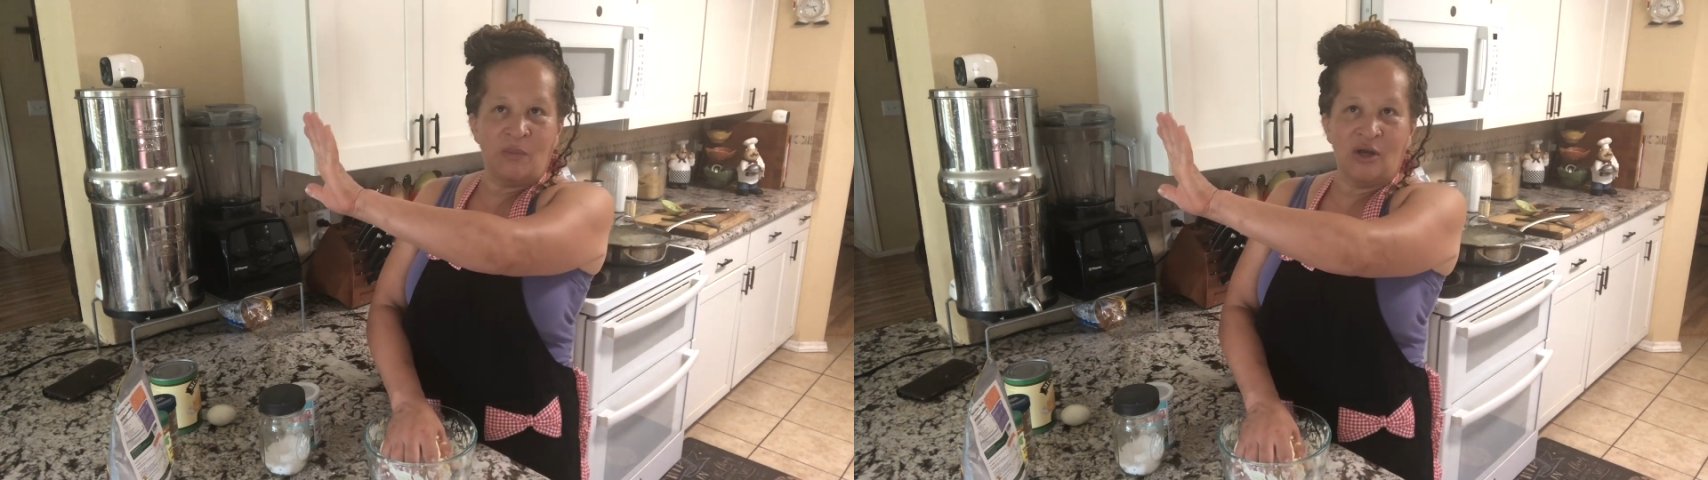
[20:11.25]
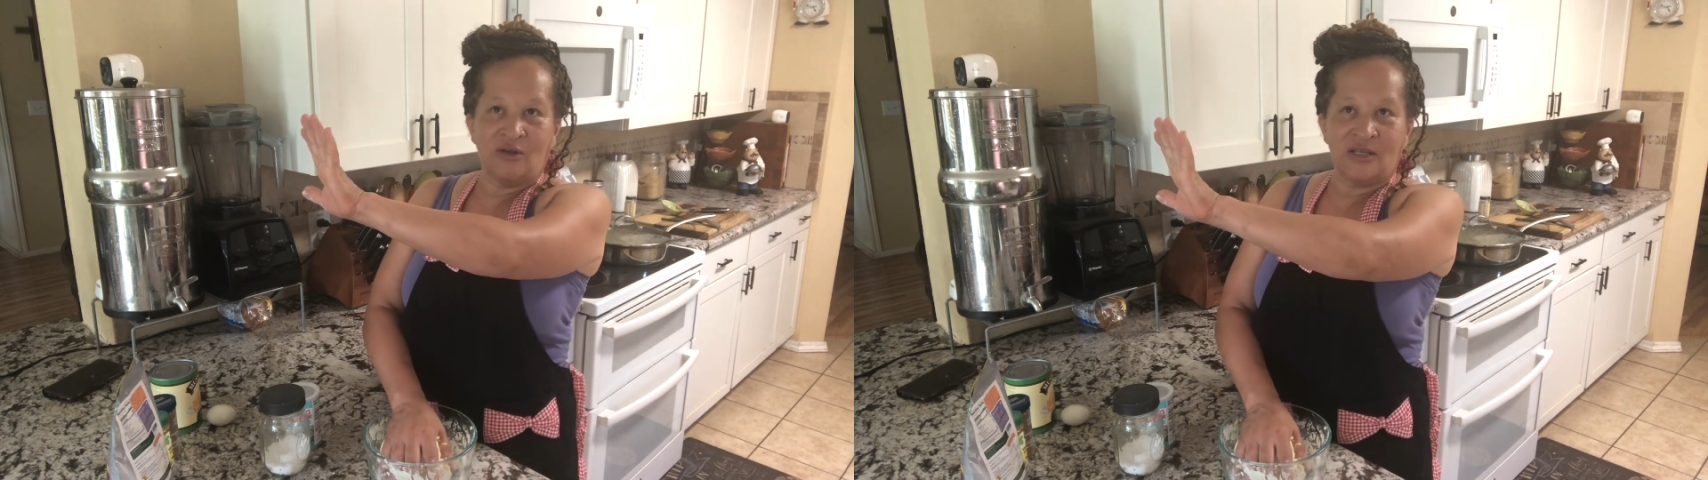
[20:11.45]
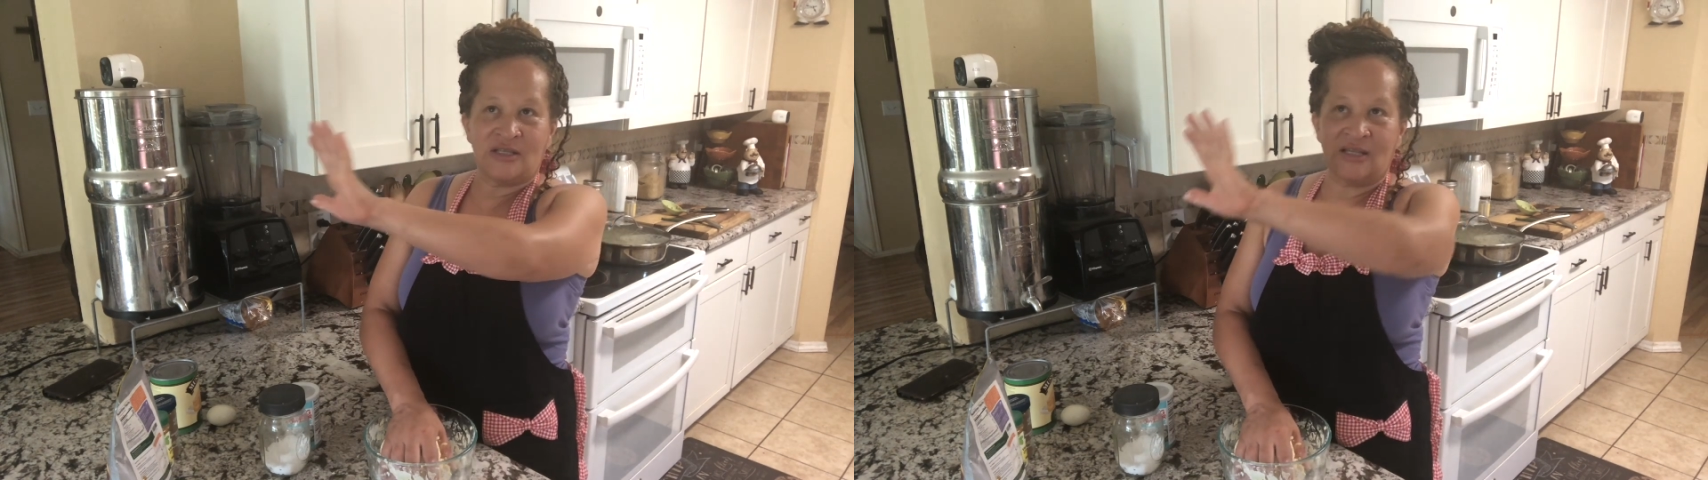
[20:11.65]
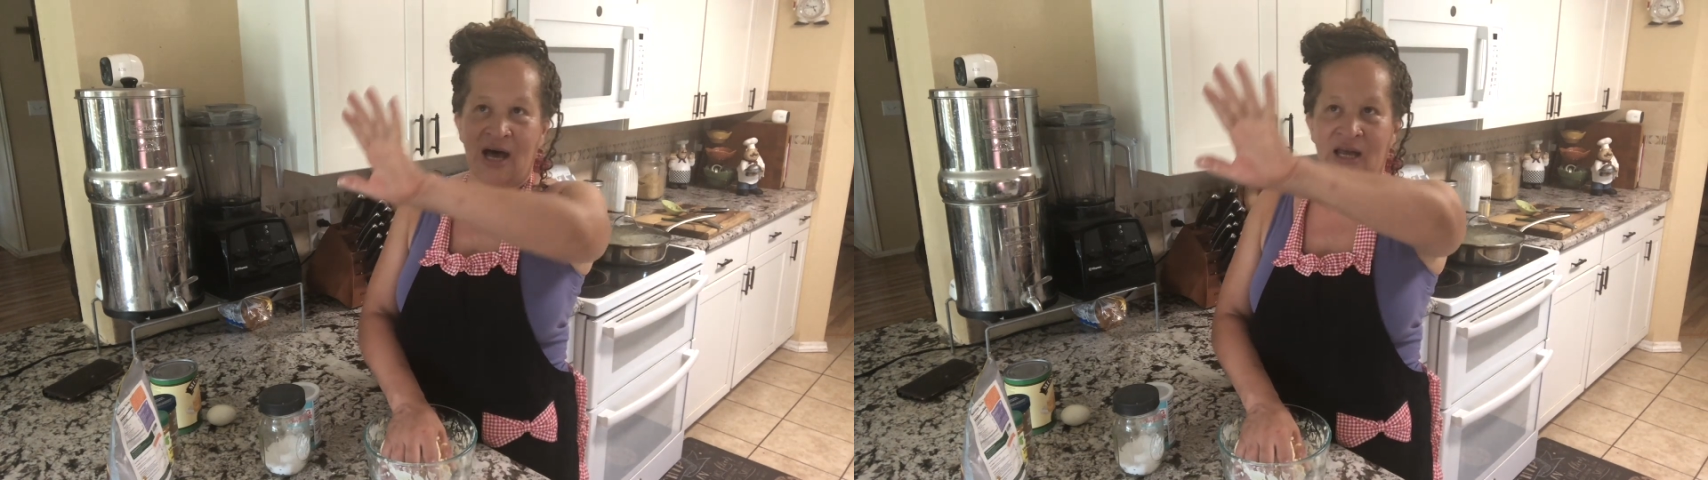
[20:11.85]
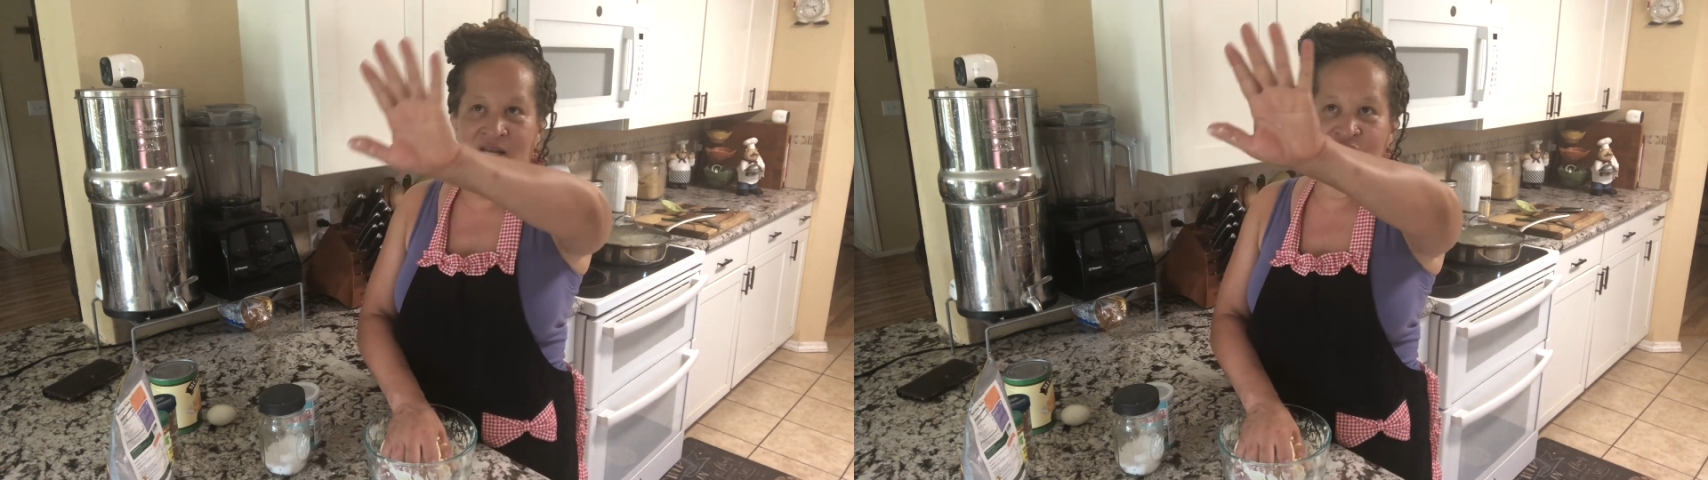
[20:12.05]
be on this
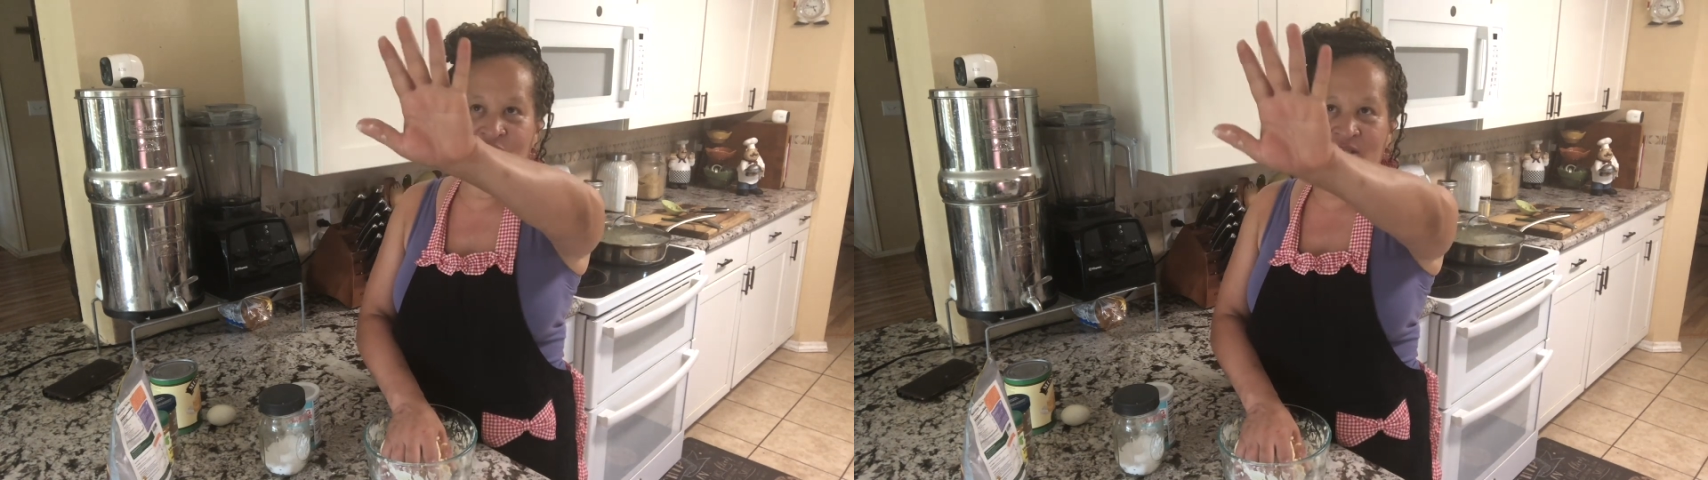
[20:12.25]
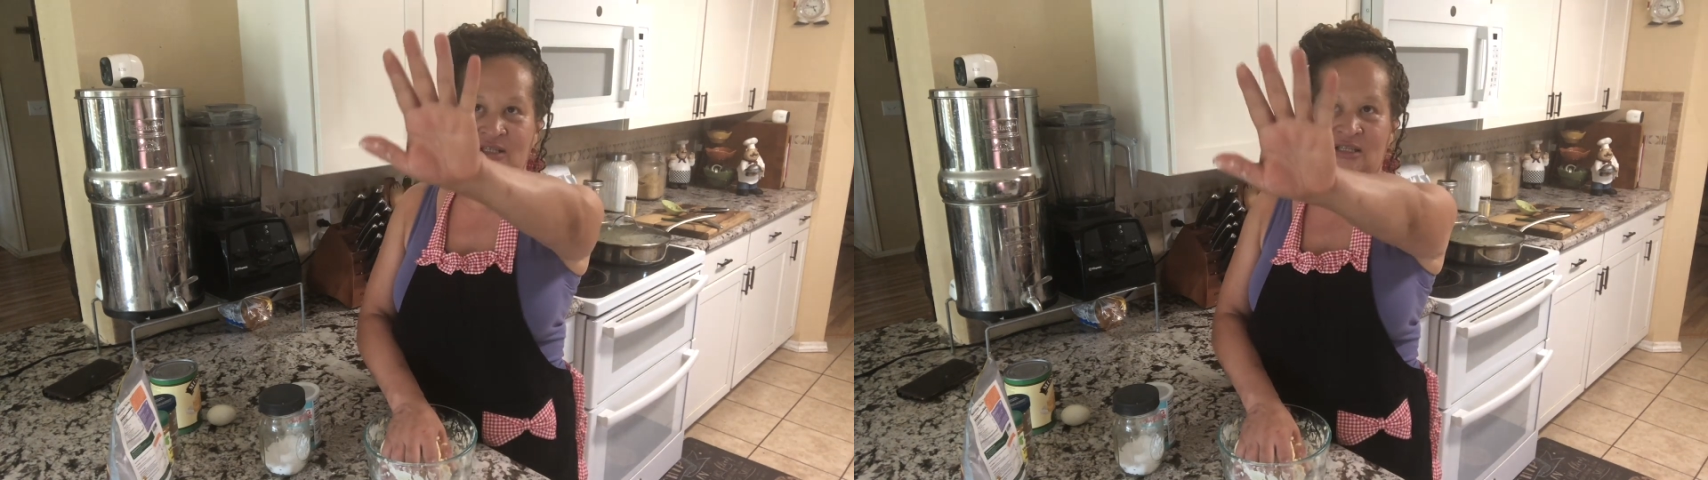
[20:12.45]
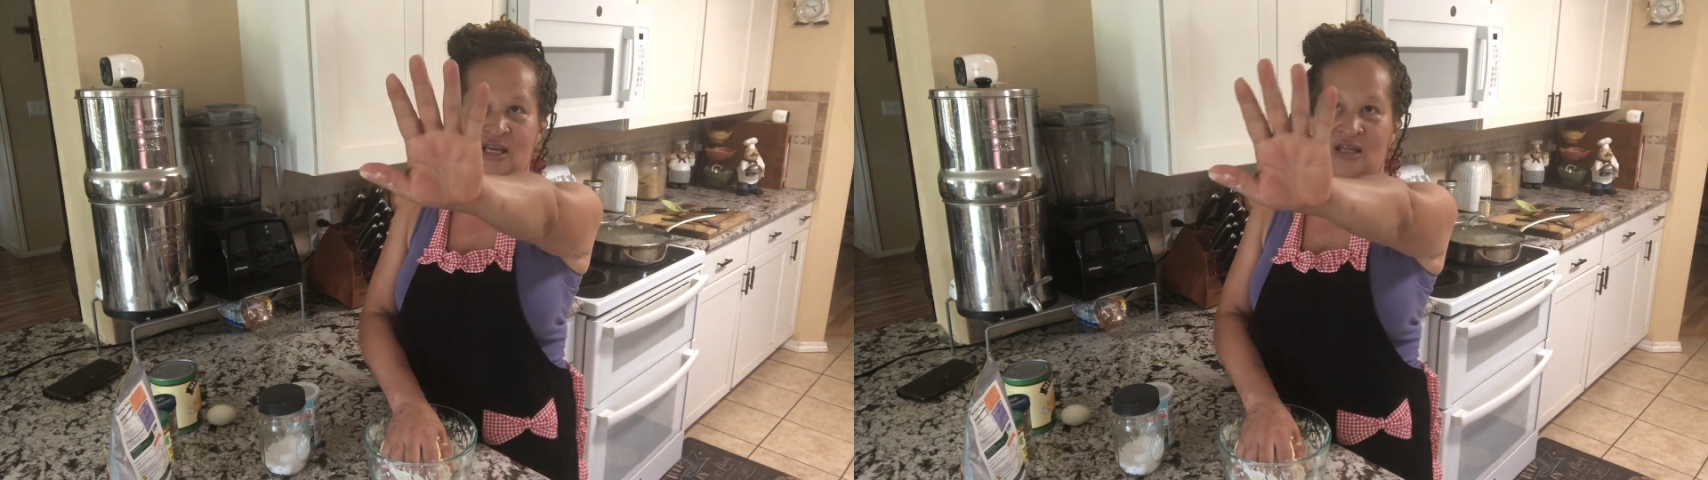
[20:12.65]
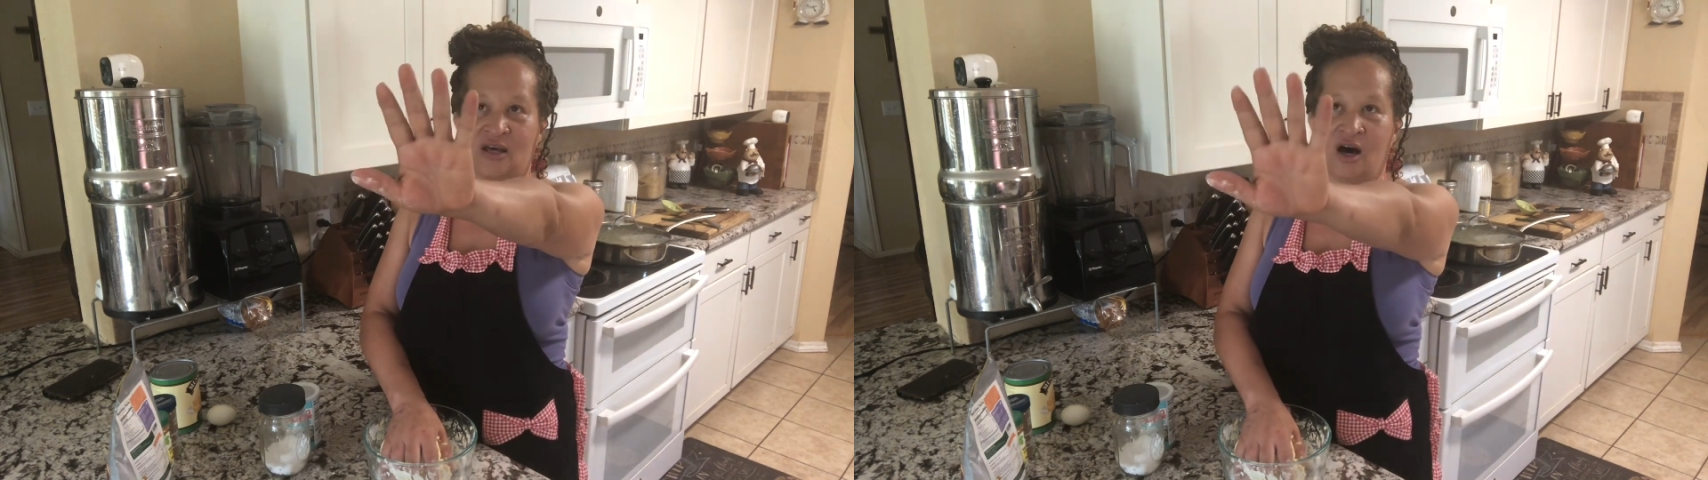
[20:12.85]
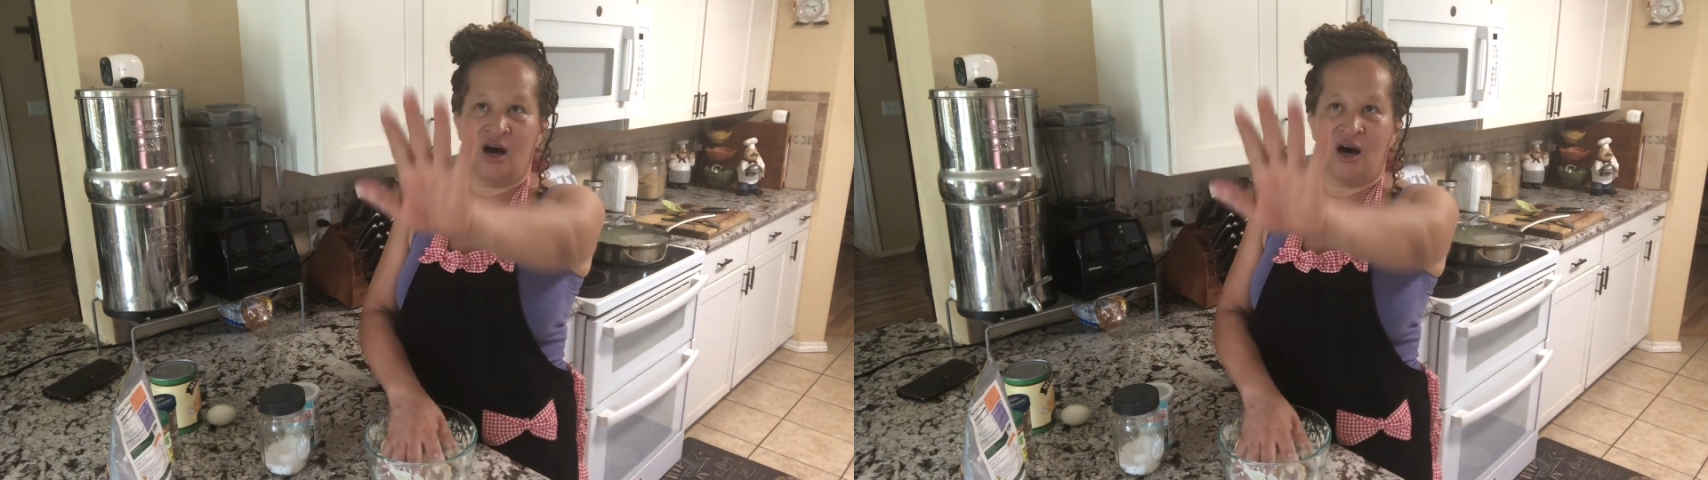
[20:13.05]
side and you could see the